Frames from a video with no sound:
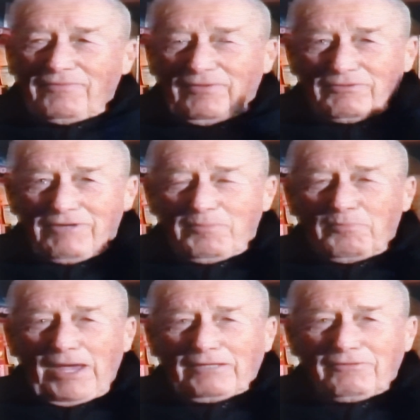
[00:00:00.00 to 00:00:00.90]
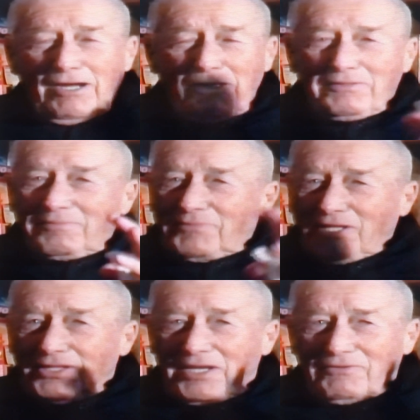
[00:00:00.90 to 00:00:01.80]
out in the right background
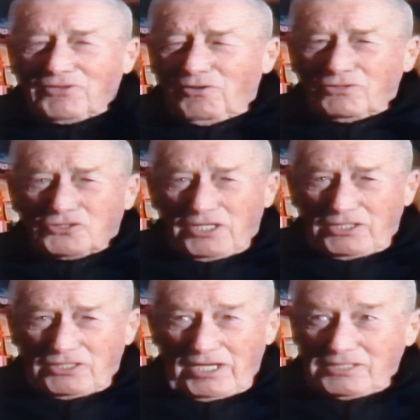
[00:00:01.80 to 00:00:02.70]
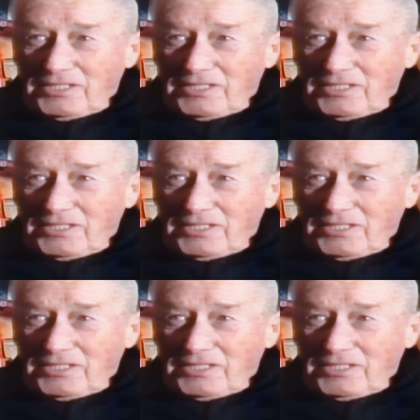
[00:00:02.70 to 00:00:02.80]
and a whole scene changes.